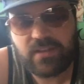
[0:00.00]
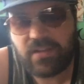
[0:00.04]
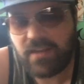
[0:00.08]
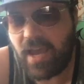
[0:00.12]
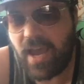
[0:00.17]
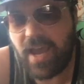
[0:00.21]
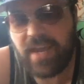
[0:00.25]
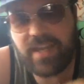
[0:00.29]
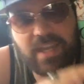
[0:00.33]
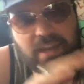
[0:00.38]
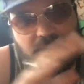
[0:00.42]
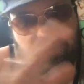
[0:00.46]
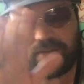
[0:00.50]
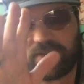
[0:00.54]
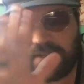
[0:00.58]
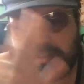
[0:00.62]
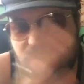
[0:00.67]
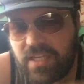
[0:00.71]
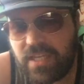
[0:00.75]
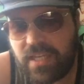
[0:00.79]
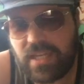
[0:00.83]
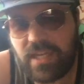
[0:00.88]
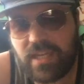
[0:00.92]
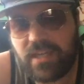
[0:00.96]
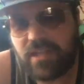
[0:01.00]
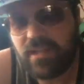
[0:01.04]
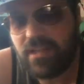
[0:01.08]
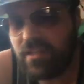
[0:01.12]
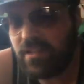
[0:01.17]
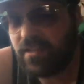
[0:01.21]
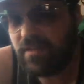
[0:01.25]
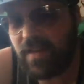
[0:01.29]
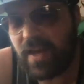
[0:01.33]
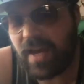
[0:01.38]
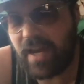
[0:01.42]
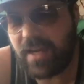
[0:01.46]
I guarantee
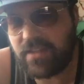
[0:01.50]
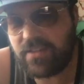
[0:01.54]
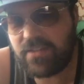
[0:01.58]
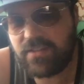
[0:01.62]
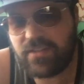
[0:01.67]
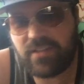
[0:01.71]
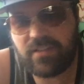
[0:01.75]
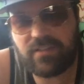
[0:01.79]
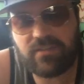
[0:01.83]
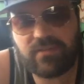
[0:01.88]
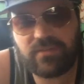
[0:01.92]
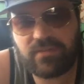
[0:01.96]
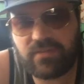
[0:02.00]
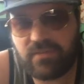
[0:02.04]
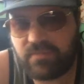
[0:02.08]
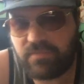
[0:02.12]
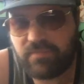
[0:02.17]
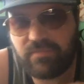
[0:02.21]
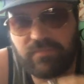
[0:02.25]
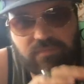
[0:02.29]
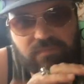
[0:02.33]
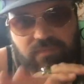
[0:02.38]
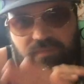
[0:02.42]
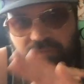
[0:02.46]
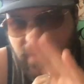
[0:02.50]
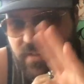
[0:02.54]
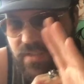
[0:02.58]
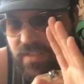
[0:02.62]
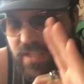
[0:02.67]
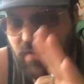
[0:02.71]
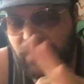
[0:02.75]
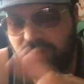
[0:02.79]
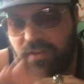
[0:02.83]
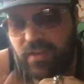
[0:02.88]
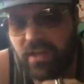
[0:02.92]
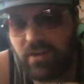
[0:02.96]
that.
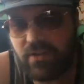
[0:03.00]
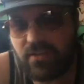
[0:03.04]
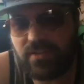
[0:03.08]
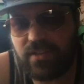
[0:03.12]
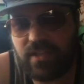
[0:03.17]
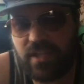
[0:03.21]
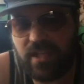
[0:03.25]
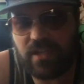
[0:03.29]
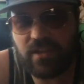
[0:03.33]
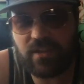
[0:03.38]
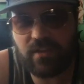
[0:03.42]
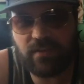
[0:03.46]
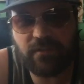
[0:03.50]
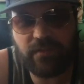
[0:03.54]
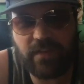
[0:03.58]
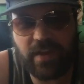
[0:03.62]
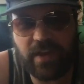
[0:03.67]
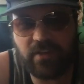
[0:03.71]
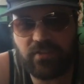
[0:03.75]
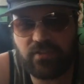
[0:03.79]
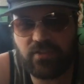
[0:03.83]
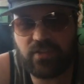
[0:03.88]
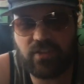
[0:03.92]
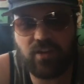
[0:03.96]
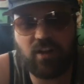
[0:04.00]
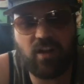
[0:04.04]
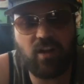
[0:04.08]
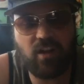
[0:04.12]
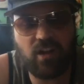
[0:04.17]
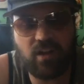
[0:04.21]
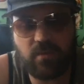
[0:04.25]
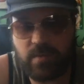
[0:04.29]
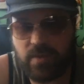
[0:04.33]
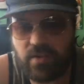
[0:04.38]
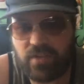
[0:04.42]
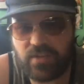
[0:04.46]
Definitely guarantee the effects is all
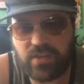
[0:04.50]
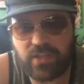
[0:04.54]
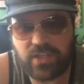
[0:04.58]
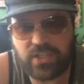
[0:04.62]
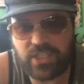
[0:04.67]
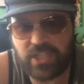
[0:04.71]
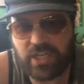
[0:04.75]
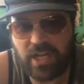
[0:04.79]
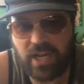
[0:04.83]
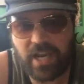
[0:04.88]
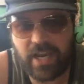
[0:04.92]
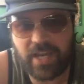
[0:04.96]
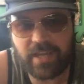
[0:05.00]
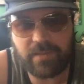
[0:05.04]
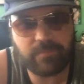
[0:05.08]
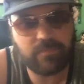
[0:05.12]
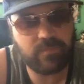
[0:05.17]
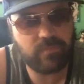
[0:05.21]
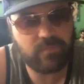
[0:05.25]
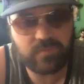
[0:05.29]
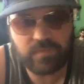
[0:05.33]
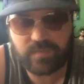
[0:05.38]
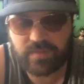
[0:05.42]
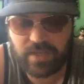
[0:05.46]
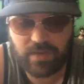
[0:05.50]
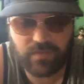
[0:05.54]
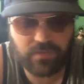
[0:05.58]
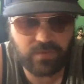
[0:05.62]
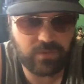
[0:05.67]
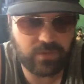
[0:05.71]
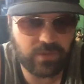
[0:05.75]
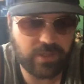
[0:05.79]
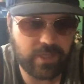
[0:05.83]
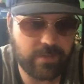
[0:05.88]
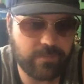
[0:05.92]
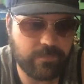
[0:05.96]
going to be CGI.
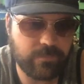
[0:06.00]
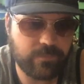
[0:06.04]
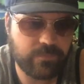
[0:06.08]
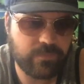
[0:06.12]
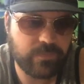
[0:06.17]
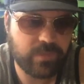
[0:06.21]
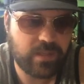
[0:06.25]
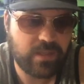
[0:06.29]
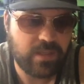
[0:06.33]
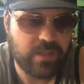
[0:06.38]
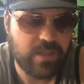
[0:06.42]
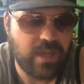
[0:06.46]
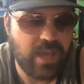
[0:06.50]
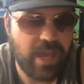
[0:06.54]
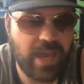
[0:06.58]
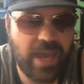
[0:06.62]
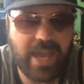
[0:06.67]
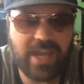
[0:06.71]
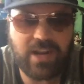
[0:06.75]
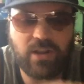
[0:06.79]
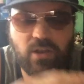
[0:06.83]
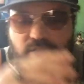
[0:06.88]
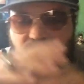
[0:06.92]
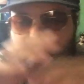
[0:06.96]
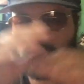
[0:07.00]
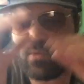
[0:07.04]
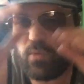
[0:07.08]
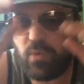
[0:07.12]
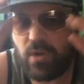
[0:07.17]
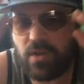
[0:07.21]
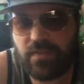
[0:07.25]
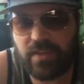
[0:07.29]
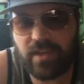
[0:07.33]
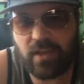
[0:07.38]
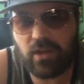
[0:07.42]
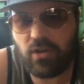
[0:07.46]
Definitely. And also,
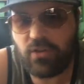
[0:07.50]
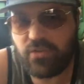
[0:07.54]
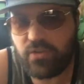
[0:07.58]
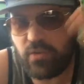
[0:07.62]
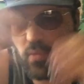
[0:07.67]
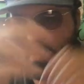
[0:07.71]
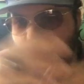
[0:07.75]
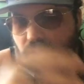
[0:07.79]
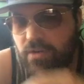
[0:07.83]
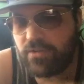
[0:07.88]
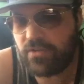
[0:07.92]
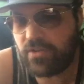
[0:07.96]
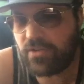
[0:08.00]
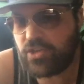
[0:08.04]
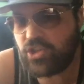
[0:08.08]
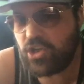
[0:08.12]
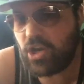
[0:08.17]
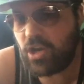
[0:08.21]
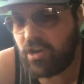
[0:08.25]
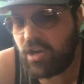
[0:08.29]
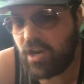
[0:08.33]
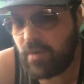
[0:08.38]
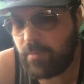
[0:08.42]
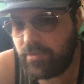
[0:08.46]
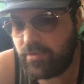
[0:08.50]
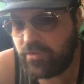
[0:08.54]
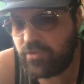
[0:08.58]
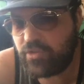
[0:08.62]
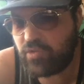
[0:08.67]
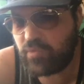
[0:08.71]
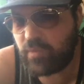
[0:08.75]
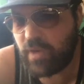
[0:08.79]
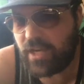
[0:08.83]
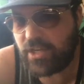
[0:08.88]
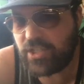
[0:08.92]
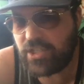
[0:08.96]
one thing that also works is John Carpenter's
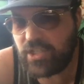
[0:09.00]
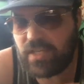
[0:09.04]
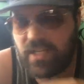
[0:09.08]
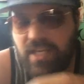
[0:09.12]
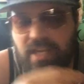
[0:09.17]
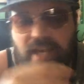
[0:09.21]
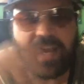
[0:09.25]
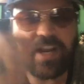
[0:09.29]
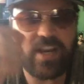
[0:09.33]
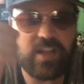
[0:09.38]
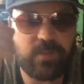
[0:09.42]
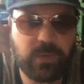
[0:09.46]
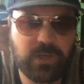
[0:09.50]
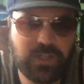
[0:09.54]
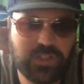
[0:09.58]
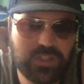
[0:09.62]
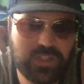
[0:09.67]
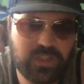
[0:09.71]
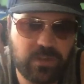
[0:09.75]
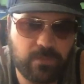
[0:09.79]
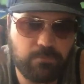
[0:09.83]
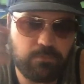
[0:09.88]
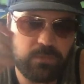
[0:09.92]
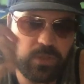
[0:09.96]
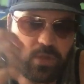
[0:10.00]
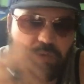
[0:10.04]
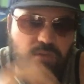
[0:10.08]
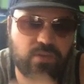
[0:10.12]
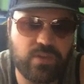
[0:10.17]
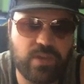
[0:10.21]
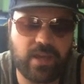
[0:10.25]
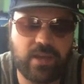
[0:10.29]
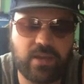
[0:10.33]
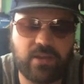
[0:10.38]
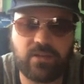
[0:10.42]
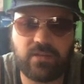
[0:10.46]
direction, and especially the
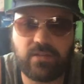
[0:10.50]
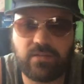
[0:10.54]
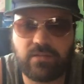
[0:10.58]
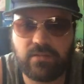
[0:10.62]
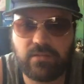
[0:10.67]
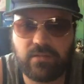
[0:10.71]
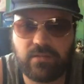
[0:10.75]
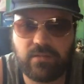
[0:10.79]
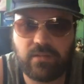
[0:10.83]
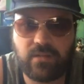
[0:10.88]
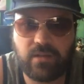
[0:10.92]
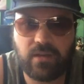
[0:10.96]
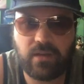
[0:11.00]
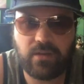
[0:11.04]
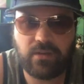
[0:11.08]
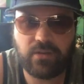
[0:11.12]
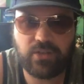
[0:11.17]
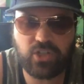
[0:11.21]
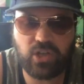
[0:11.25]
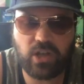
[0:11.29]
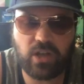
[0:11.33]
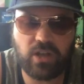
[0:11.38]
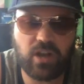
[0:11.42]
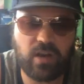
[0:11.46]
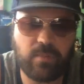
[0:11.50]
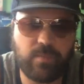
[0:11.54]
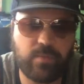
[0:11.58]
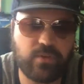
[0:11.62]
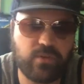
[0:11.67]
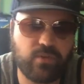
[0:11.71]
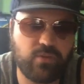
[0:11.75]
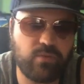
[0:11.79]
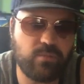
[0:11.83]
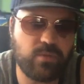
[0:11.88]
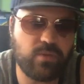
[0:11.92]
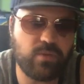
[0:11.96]
music. John
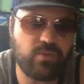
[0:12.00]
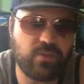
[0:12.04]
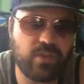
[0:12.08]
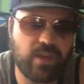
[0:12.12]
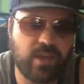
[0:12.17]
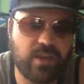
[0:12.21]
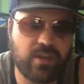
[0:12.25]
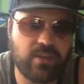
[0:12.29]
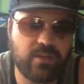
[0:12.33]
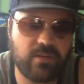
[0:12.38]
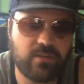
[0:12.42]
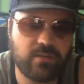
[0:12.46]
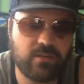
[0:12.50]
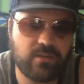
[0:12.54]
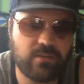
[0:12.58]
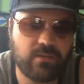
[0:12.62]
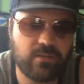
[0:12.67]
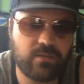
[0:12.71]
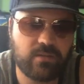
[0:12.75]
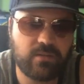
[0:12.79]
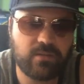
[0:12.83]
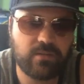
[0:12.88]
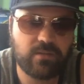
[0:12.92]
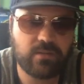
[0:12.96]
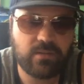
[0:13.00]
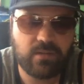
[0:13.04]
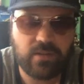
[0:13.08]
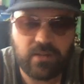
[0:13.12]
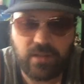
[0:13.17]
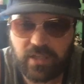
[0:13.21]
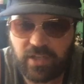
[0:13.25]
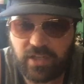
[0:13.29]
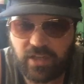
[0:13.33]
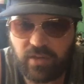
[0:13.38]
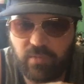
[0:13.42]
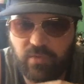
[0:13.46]
Carpenter's music.
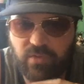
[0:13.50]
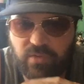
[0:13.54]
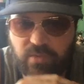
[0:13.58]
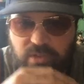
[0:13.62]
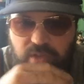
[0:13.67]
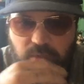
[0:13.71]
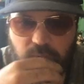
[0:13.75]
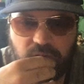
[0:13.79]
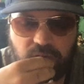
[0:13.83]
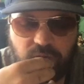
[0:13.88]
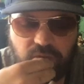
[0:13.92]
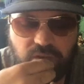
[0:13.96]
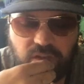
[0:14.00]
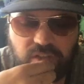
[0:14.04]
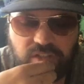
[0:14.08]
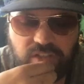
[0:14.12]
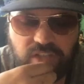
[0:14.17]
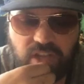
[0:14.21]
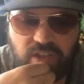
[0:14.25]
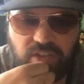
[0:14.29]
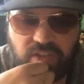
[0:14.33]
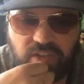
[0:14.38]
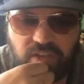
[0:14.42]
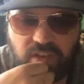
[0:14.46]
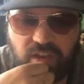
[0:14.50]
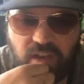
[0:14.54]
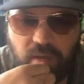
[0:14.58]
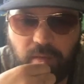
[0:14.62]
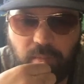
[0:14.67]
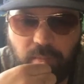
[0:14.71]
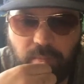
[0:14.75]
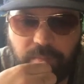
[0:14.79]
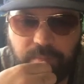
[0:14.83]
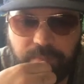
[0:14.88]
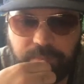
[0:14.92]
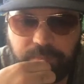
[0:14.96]
You know, especially when he was chasing,
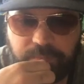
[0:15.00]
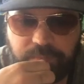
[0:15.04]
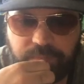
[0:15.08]
what